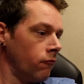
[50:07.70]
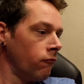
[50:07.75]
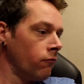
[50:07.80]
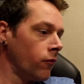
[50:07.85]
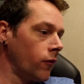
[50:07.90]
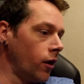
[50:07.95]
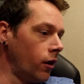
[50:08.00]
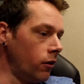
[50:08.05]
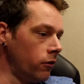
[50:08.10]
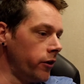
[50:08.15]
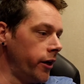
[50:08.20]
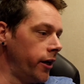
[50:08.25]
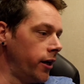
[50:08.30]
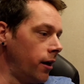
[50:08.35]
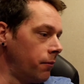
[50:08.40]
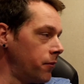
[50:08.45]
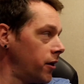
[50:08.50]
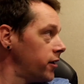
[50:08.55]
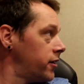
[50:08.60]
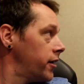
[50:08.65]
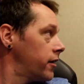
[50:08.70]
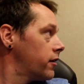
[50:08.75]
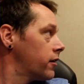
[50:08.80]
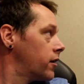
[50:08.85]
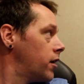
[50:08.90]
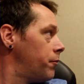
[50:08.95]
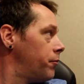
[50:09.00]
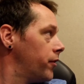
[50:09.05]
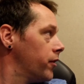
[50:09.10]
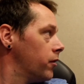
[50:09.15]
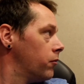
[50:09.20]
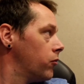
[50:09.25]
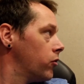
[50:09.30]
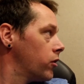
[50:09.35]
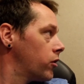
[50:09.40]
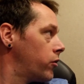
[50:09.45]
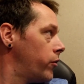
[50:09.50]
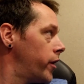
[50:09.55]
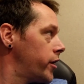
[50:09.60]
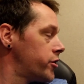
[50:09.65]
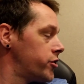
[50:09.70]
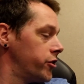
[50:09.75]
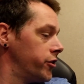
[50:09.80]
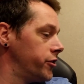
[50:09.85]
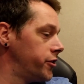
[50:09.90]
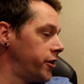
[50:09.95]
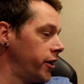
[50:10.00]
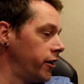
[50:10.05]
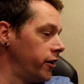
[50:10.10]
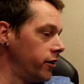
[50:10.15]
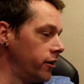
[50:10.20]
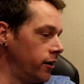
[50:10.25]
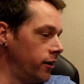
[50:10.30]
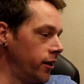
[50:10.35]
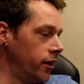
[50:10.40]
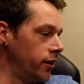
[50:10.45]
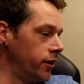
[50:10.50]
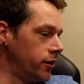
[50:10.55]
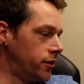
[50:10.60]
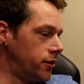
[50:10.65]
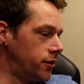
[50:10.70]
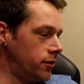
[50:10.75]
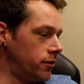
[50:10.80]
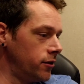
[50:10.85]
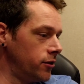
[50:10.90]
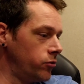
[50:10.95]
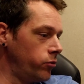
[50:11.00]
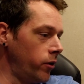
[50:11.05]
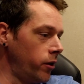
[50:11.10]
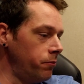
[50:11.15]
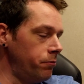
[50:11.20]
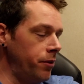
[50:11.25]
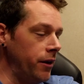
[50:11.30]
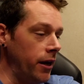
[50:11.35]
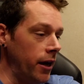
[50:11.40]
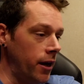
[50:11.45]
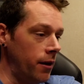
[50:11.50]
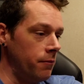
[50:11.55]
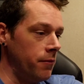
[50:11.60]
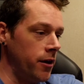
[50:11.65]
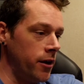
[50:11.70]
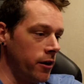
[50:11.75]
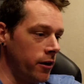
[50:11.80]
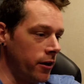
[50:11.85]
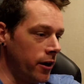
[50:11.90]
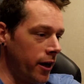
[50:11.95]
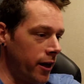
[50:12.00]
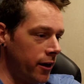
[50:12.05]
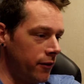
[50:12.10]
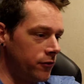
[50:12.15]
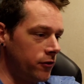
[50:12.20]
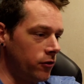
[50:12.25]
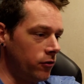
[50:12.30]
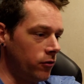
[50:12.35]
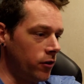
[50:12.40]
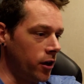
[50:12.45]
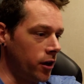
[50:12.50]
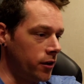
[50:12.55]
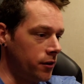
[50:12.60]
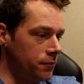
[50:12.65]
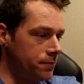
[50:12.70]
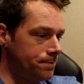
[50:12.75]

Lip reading: All right, I'm going to take a couple of more questions here, and then it's 1 p.m. here, and I have to run.